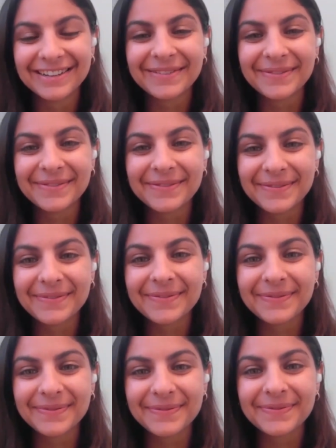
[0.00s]

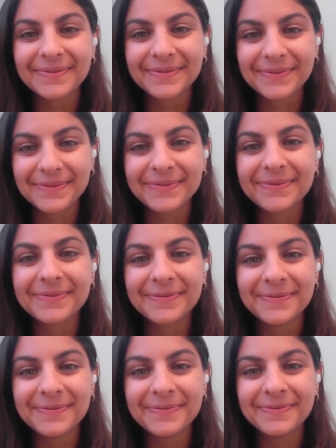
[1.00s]

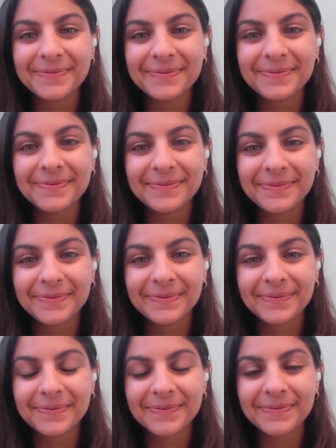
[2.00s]

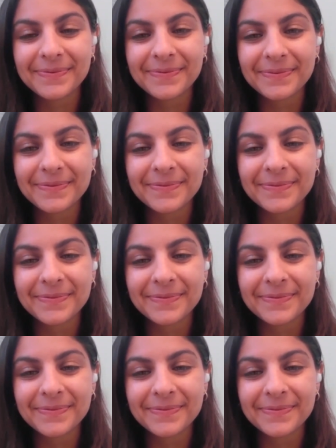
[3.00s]
(silent)